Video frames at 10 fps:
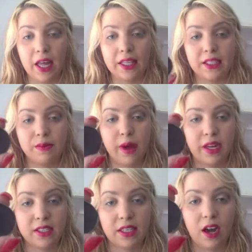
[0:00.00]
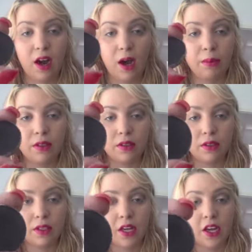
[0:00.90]
and this is M.A.C Carbon,
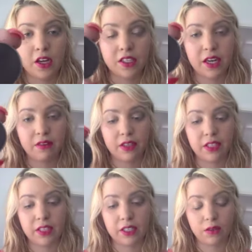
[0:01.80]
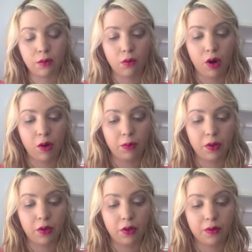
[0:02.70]
because that really will help
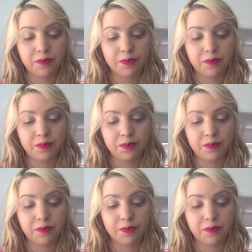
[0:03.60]
you.